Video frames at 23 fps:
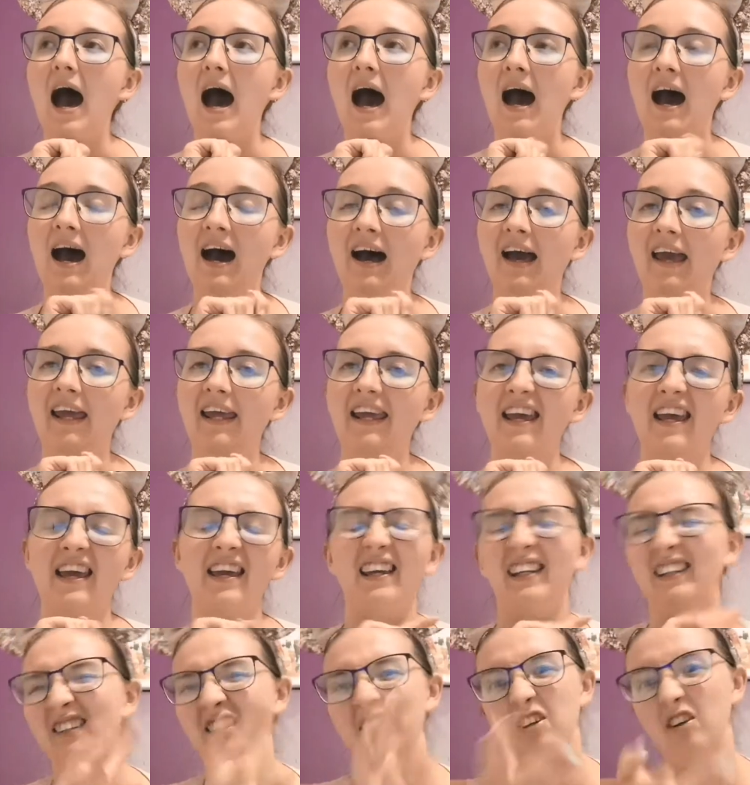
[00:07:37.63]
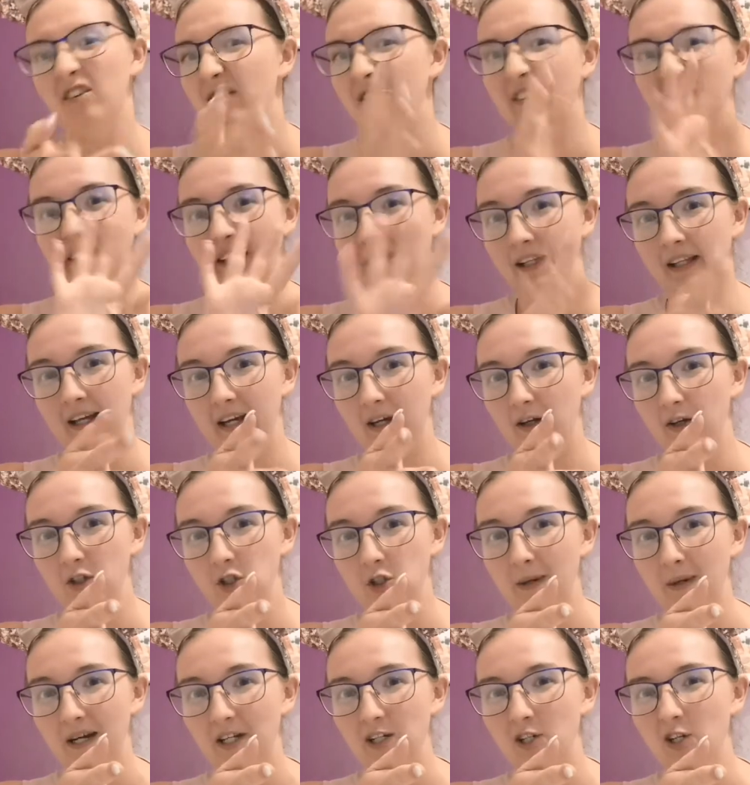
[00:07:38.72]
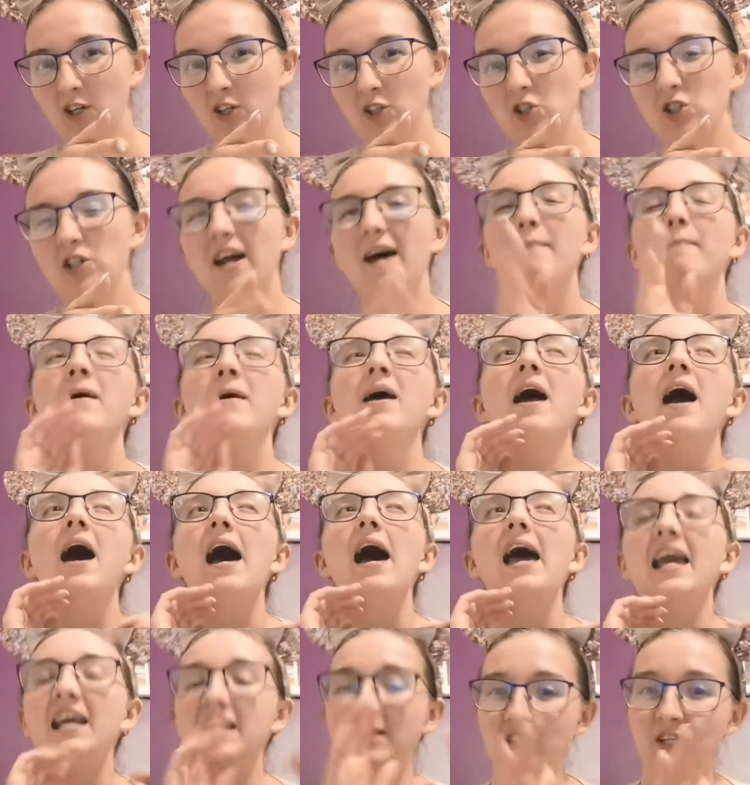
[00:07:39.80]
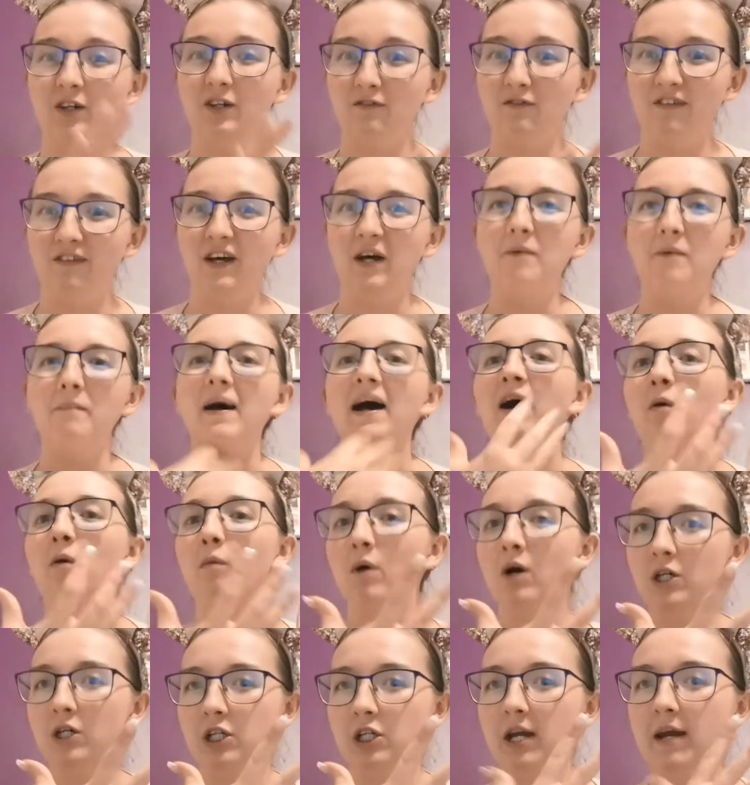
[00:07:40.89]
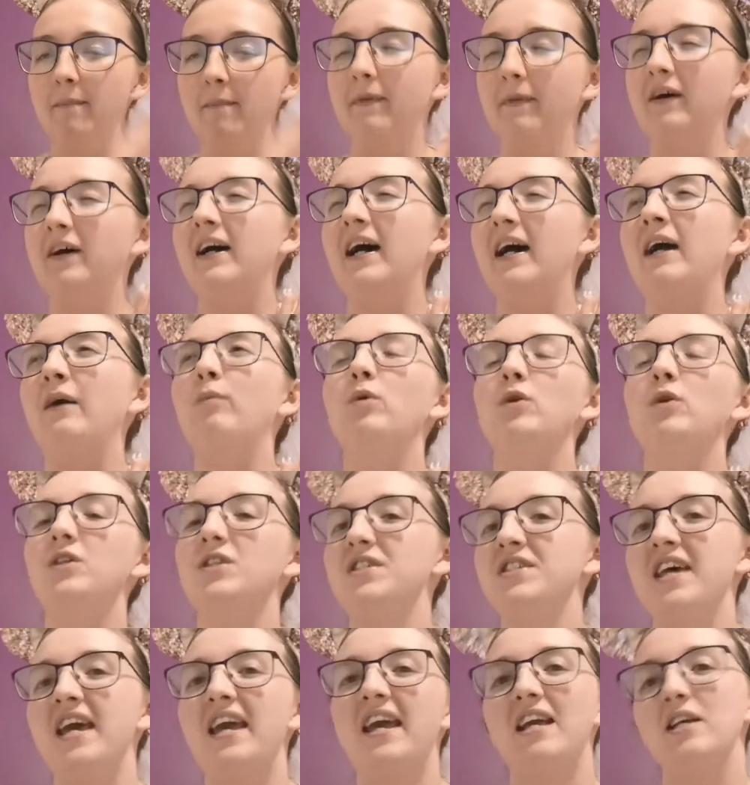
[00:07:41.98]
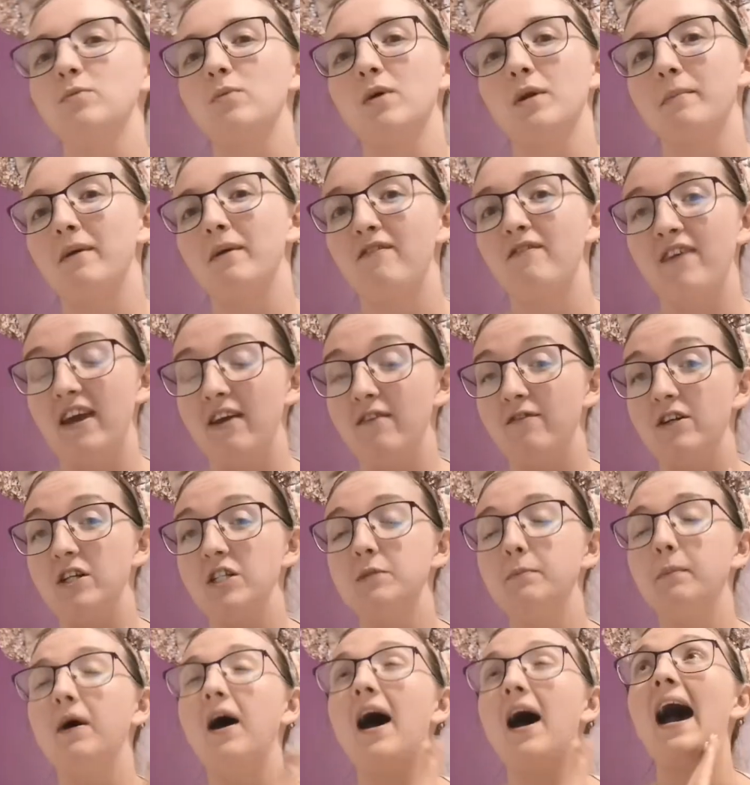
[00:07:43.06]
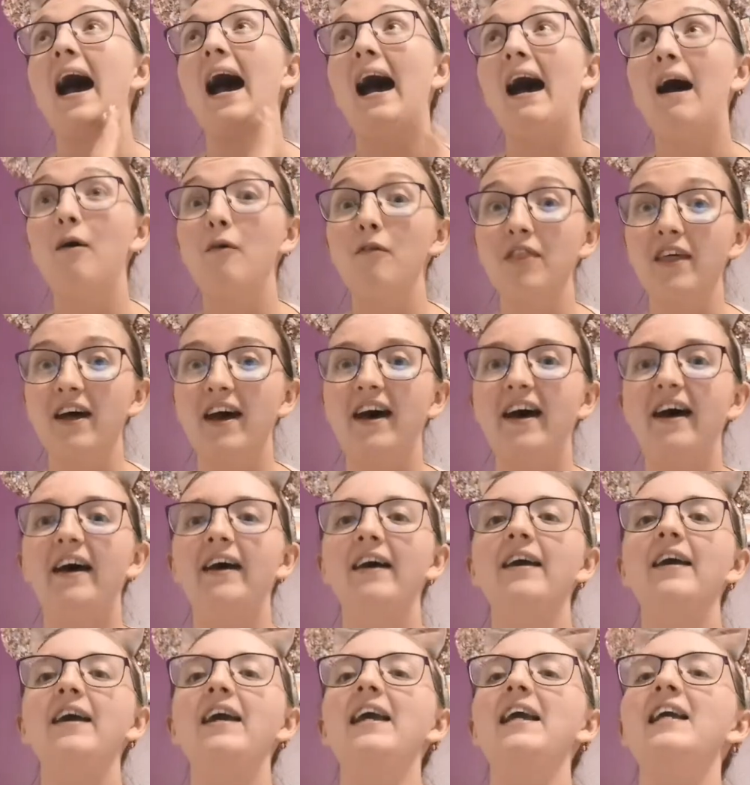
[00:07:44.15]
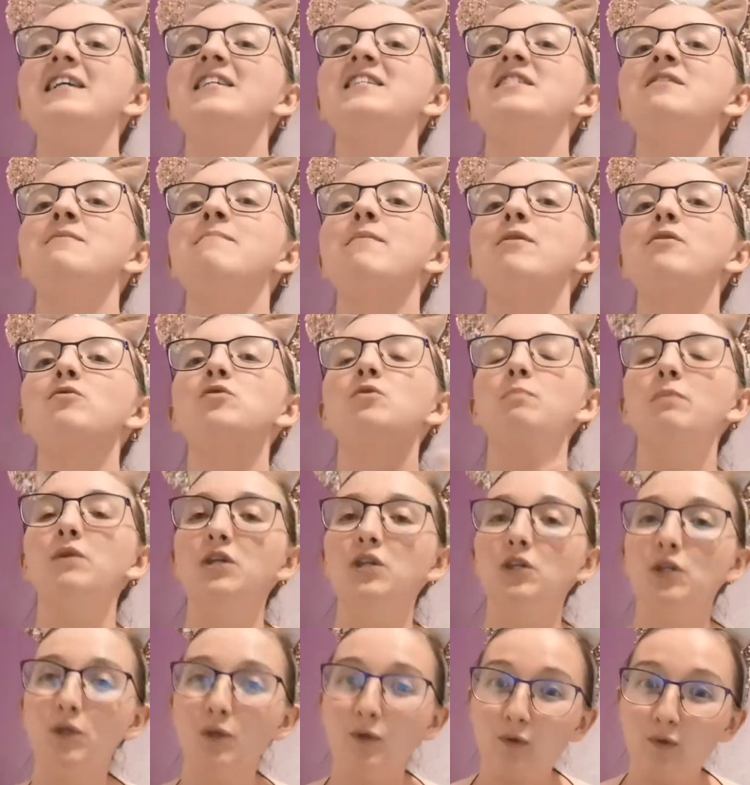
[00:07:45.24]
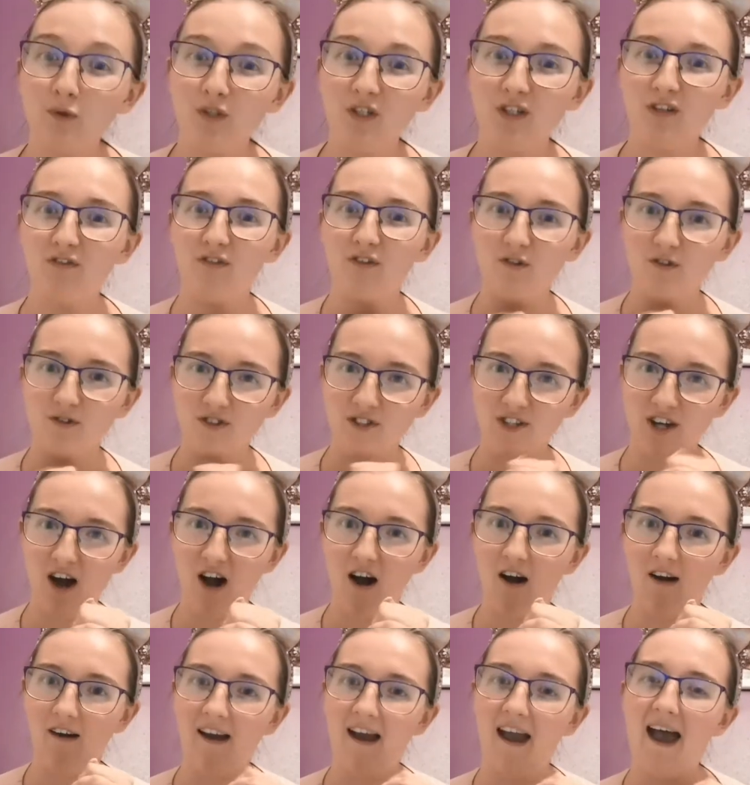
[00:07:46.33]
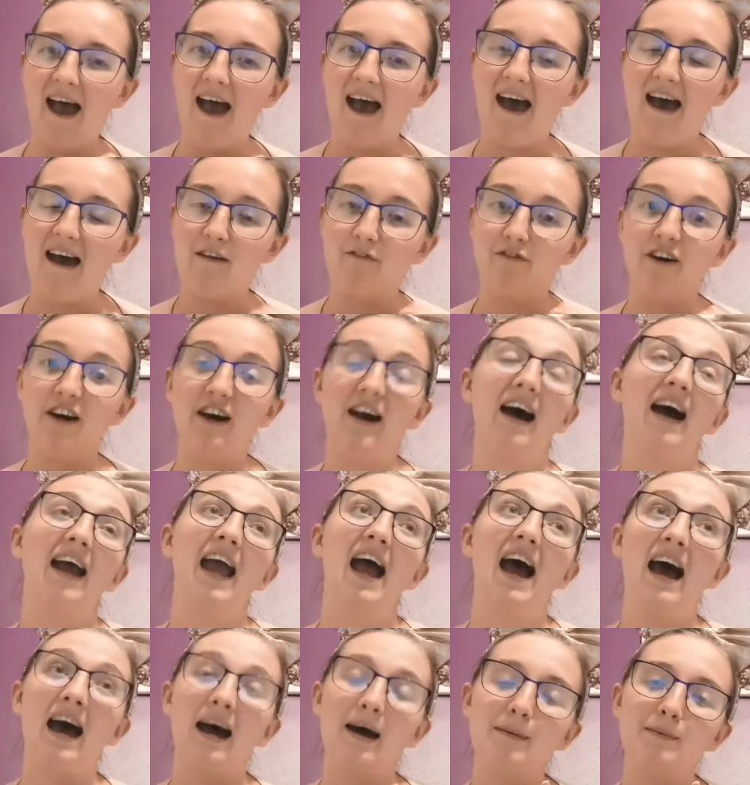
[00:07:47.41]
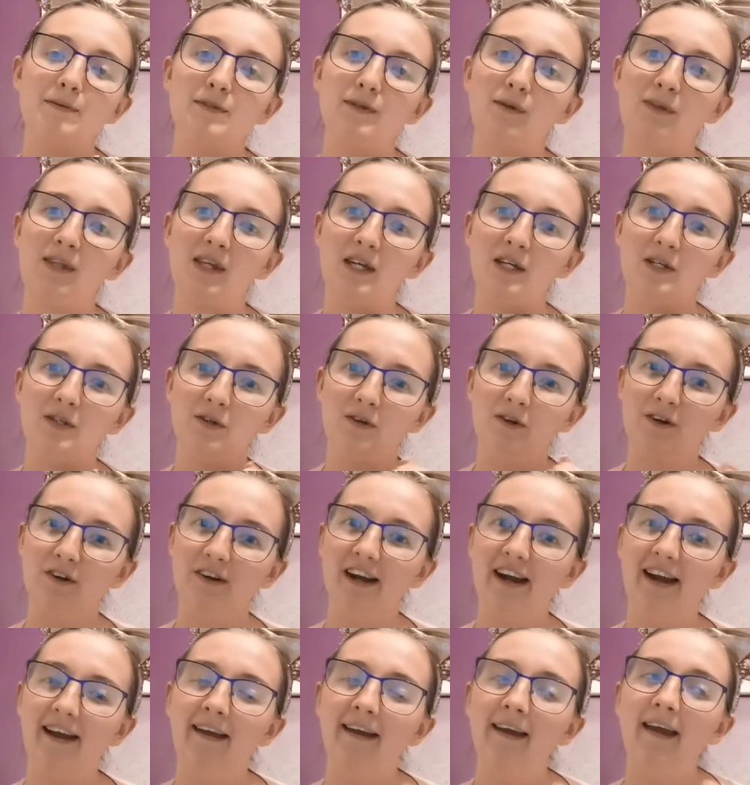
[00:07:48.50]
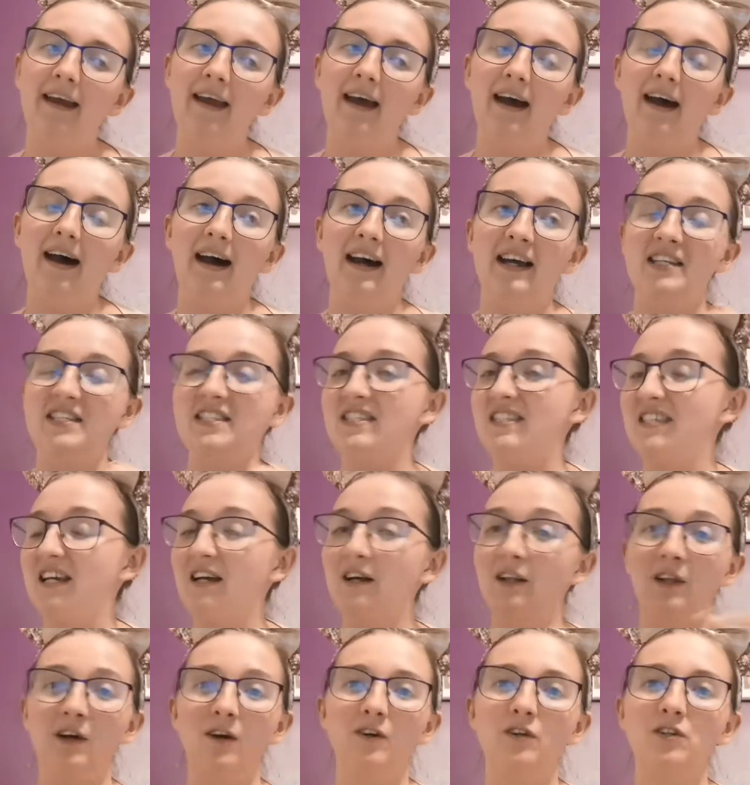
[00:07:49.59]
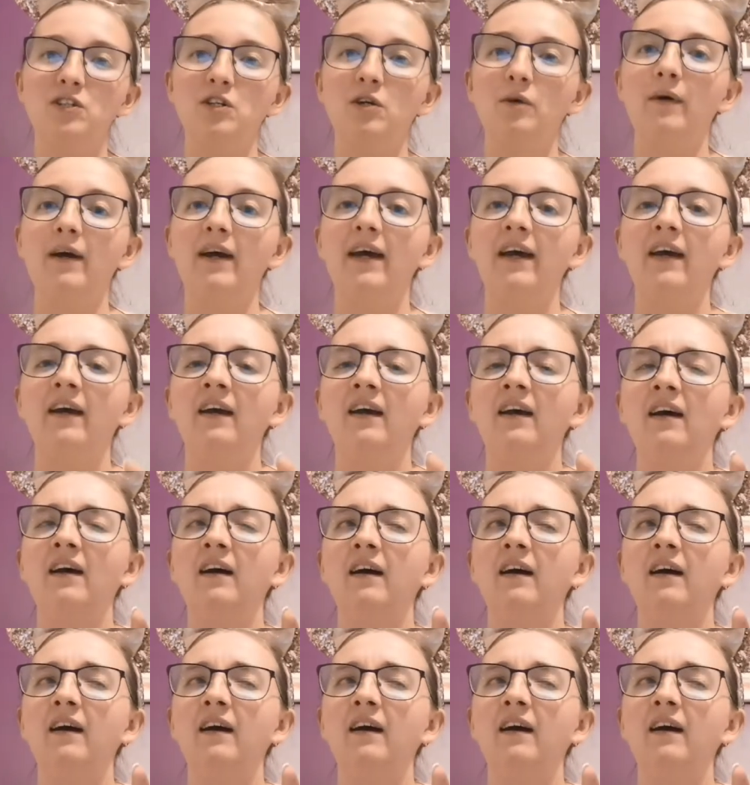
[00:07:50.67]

I don't really like Hunchback of Notre Dame. It's a good film, I'll watch it, but I wouldn't say it's one of my favourites. But Out There is the most beautiful song ever. I absolutely adore it. I sing along to it.